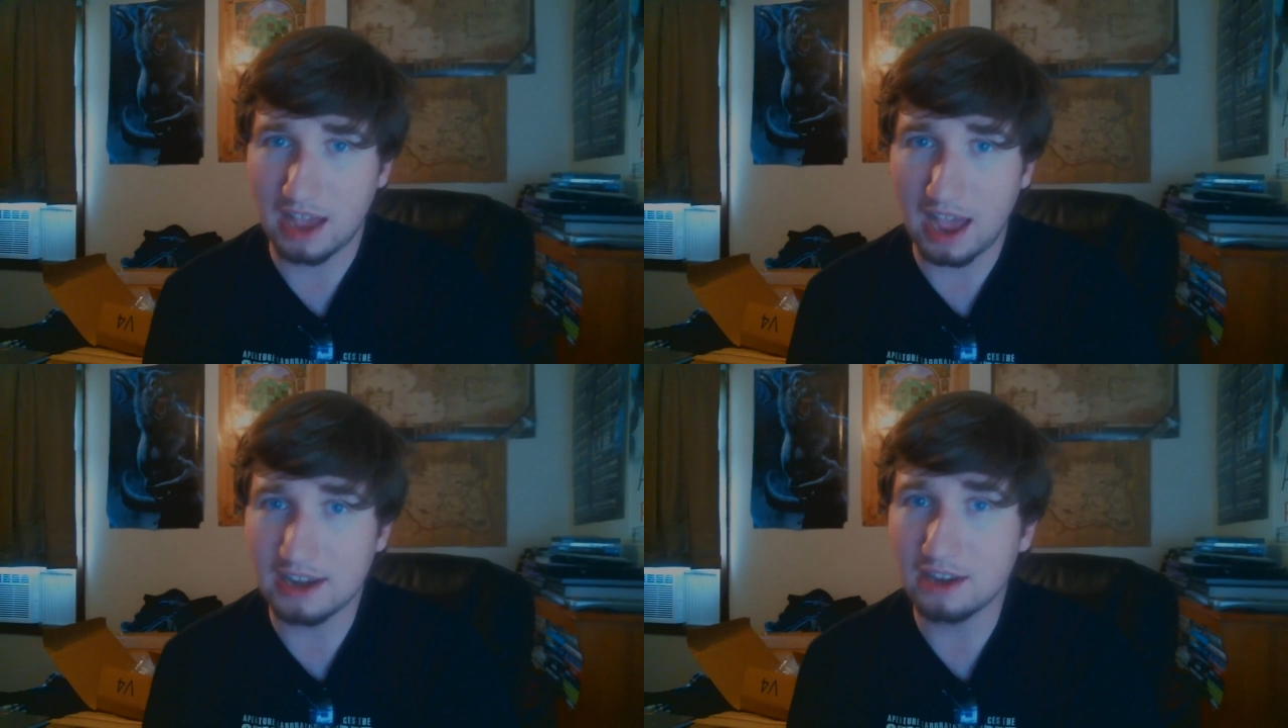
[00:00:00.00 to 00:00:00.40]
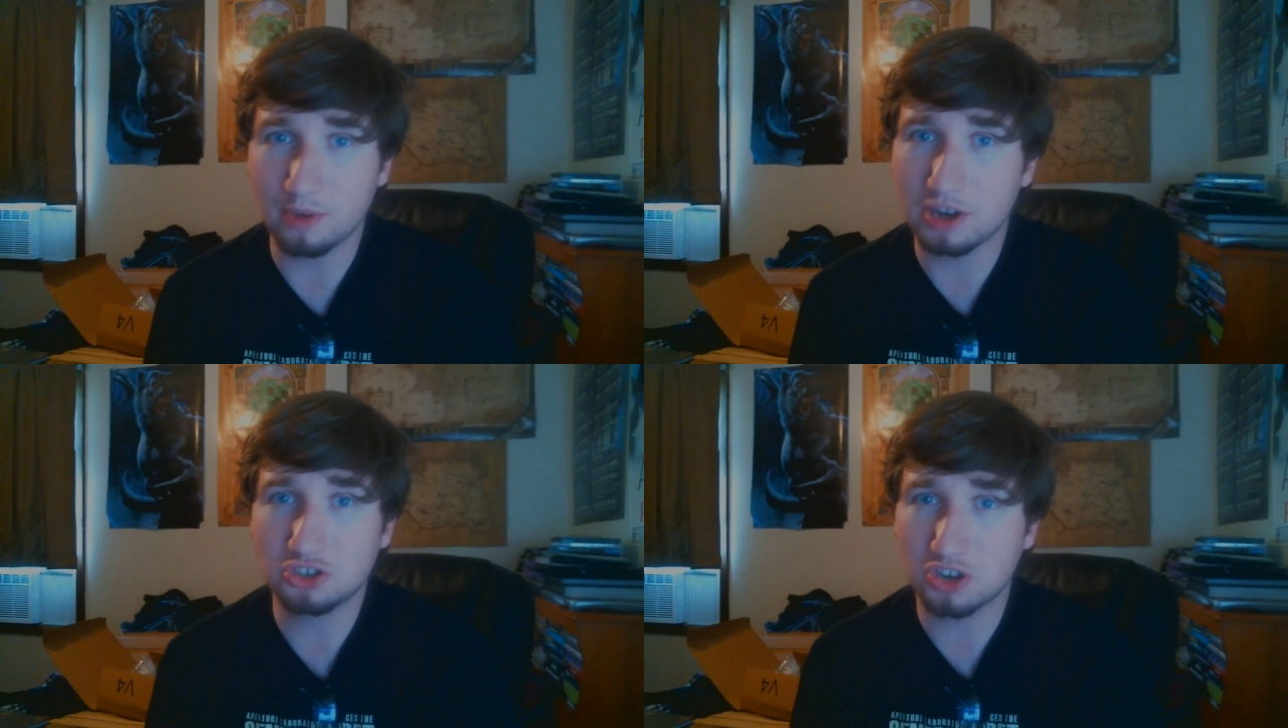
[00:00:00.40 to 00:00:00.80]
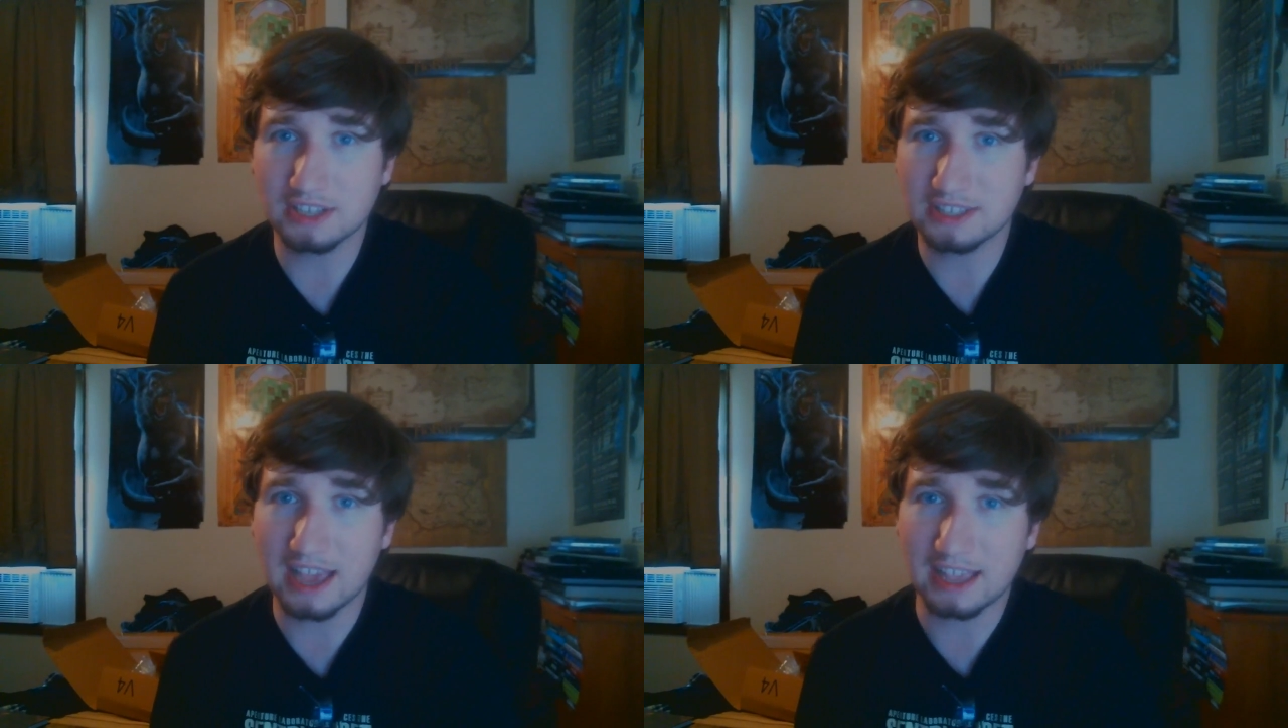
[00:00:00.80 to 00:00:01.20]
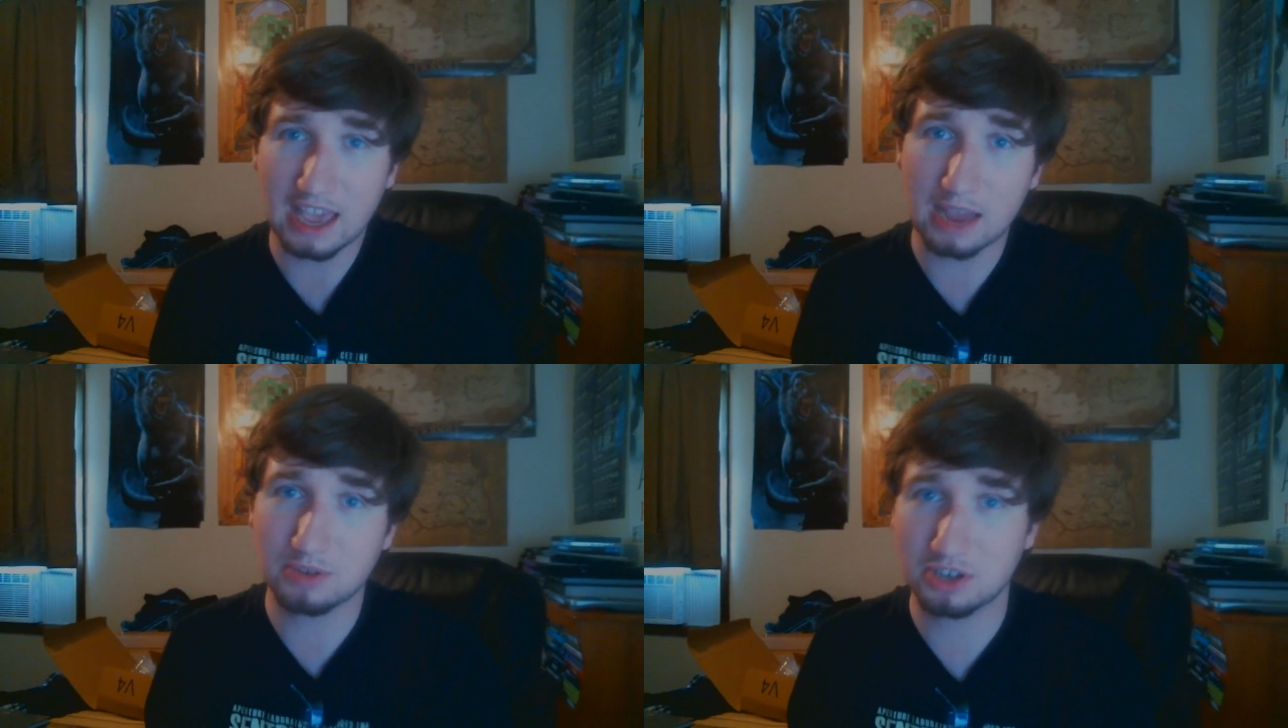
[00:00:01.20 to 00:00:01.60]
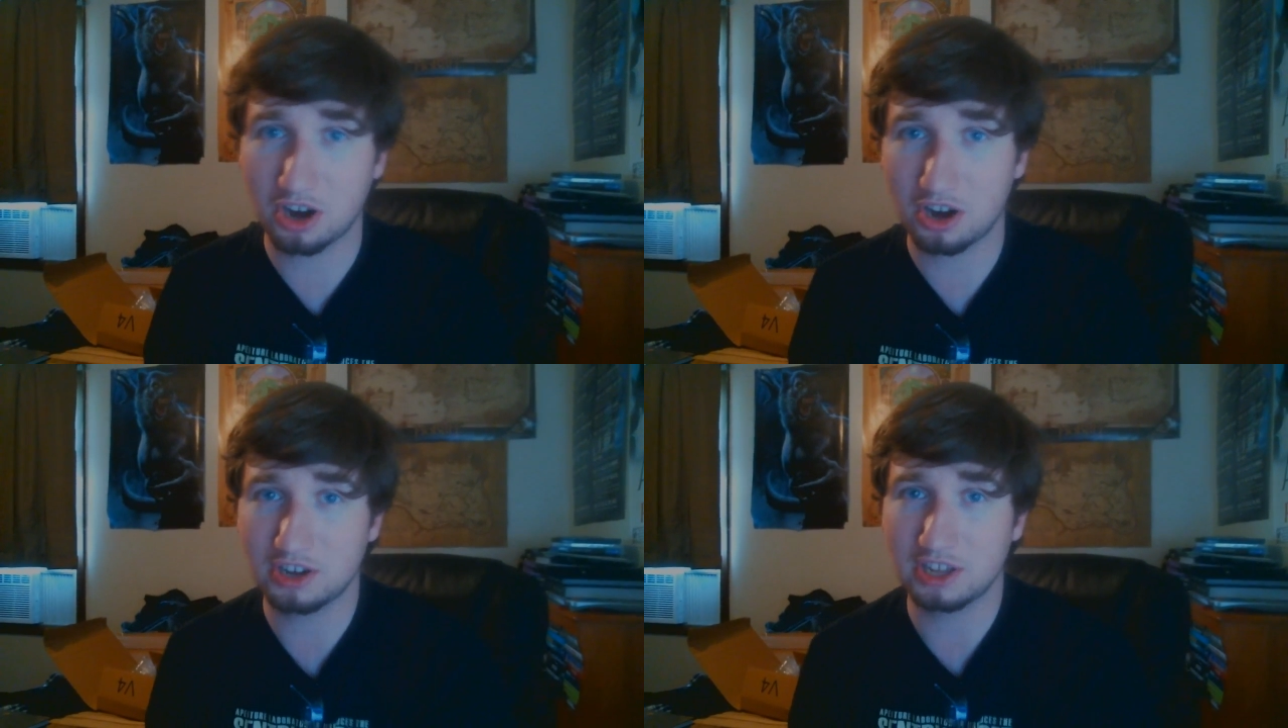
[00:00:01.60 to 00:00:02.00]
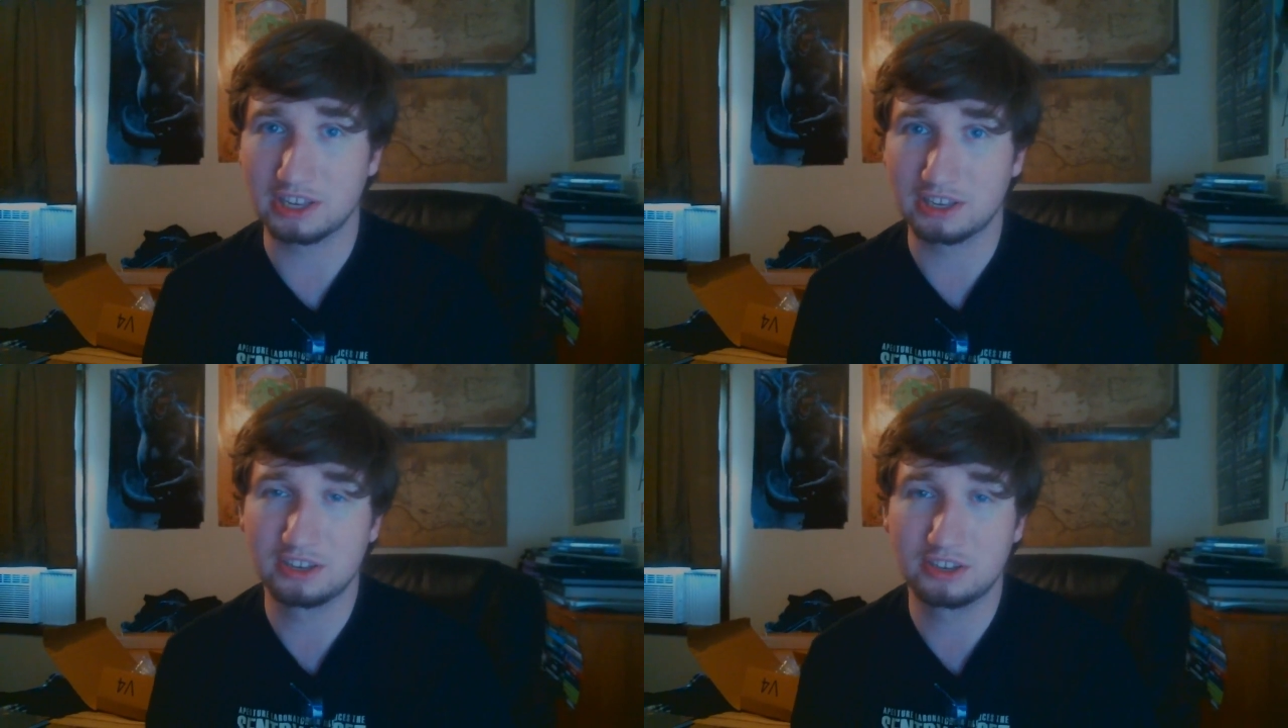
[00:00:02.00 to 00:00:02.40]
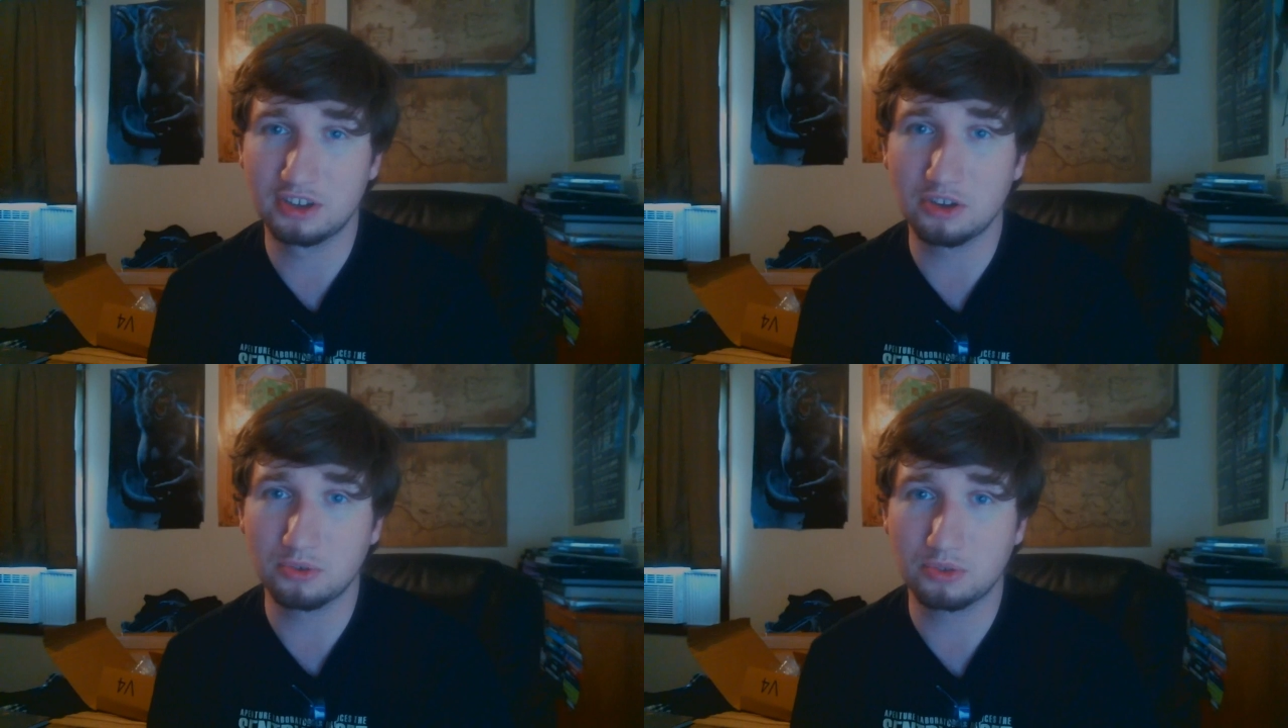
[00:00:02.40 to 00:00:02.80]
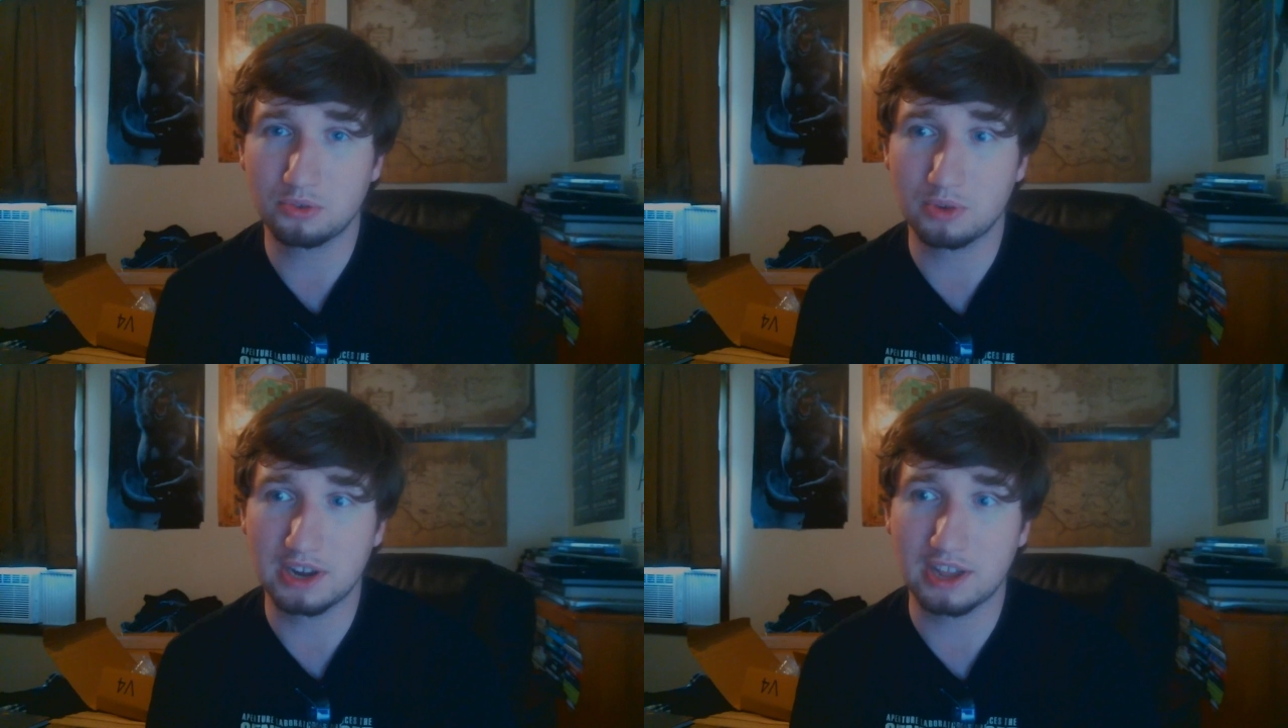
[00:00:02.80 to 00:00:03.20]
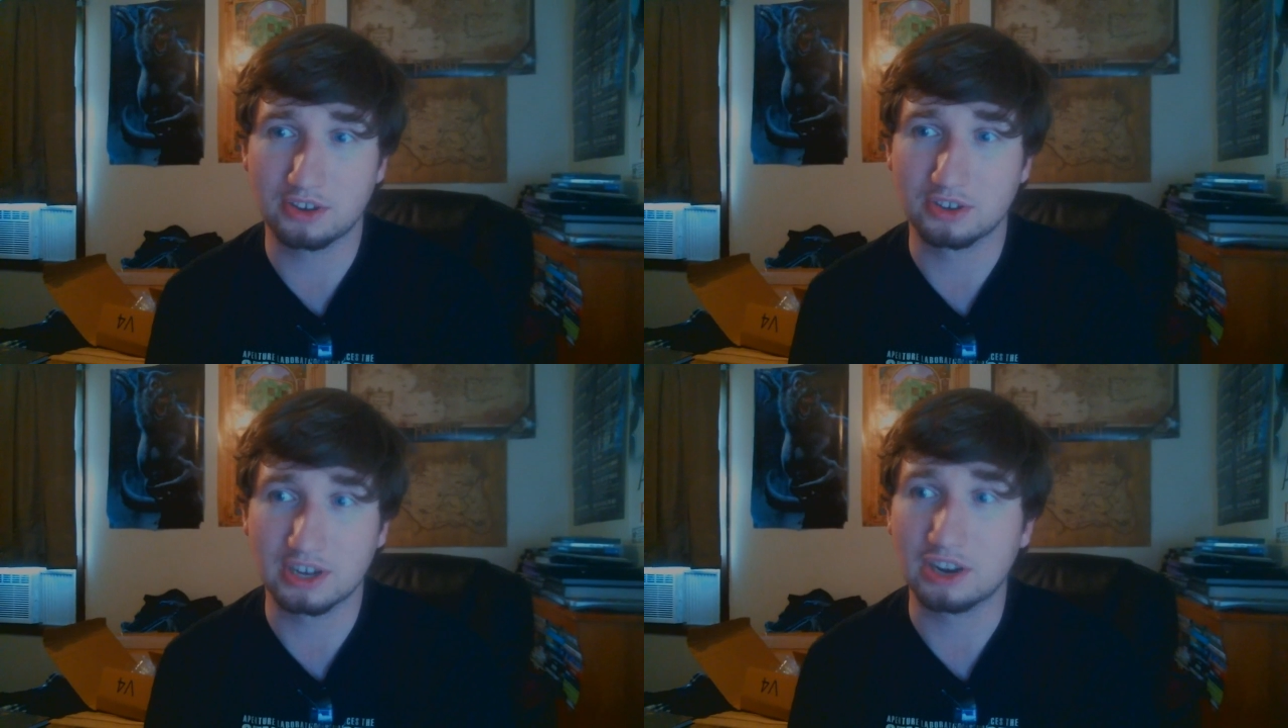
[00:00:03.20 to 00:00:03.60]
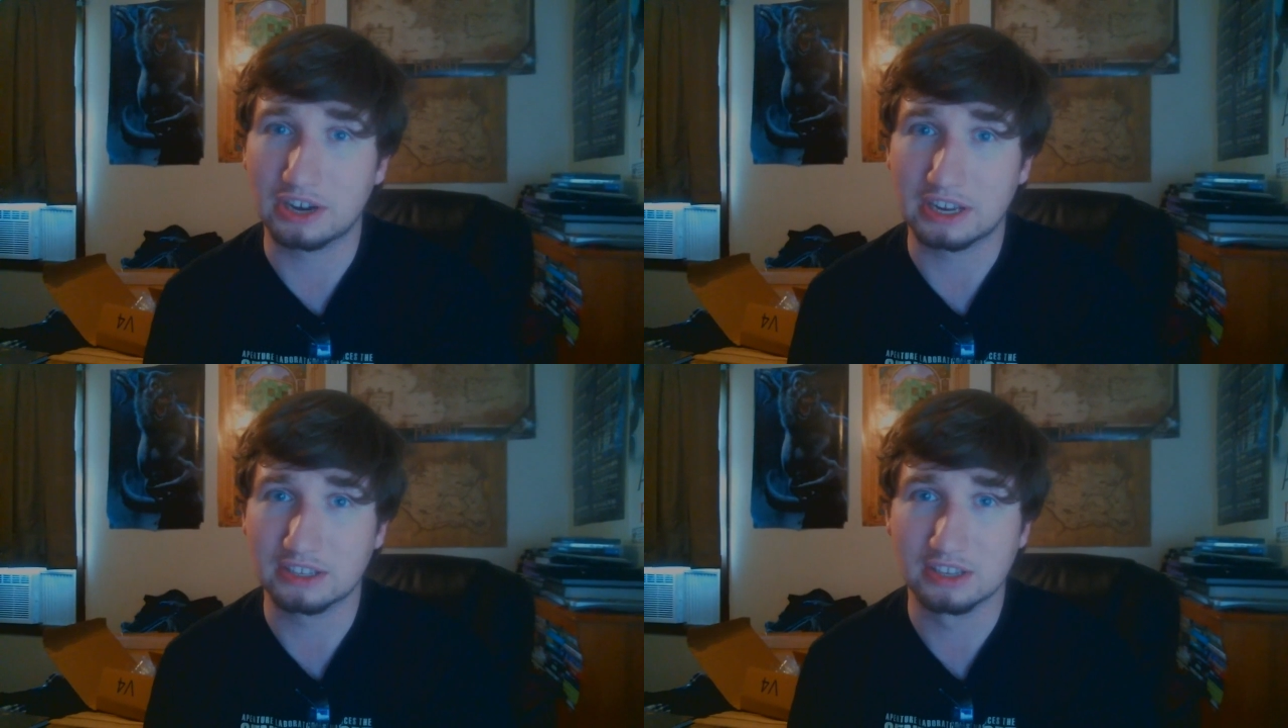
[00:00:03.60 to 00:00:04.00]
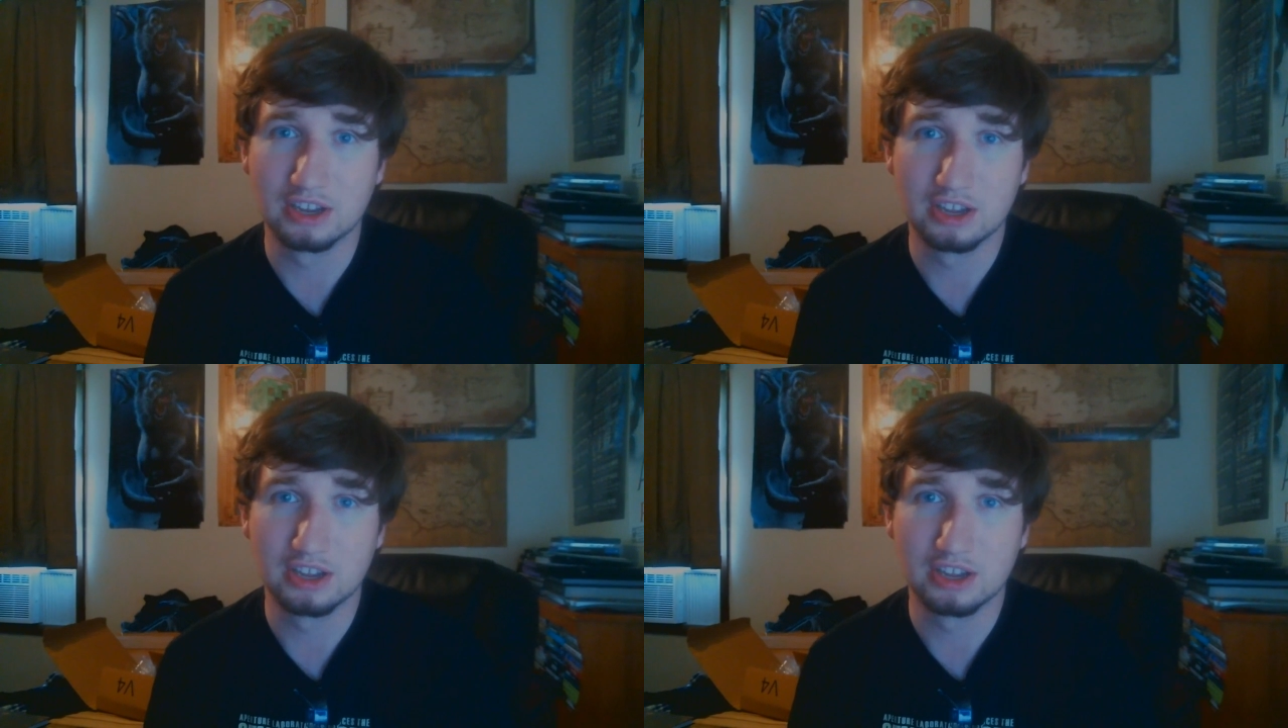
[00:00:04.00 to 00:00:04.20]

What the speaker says: I didn't want to trust that capture card to go through another series,